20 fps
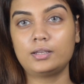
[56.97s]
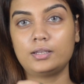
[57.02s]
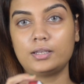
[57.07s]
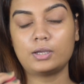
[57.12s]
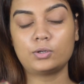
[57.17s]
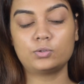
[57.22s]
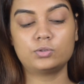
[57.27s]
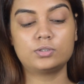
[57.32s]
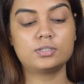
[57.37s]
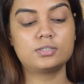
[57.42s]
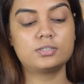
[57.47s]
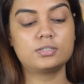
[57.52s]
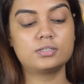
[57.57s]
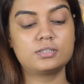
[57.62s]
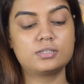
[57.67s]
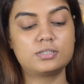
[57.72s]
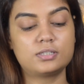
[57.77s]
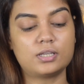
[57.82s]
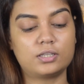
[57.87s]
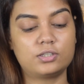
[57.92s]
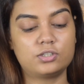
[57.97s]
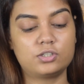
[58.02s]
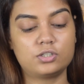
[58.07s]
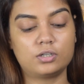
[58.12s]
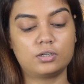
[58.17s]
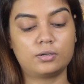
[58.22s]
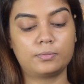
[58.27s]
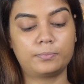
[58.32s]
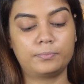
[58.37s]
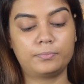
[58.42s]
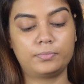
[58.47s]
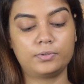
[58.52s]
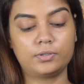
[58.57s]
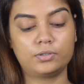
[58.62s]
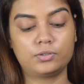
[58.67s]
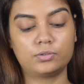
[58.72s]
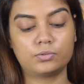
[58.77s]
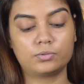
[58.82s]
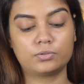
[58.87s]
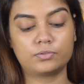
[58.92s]
Now this is such a
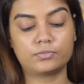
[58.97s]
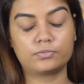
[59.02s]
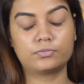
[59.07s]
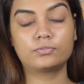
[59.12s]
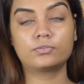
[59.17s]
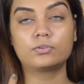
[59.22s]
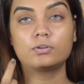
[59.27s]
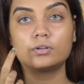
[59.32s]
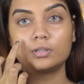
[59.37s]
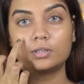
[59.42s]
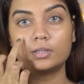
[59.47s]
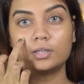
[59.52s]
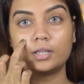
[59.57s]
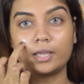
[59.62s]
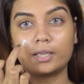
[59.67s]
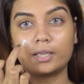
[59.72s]
beautiful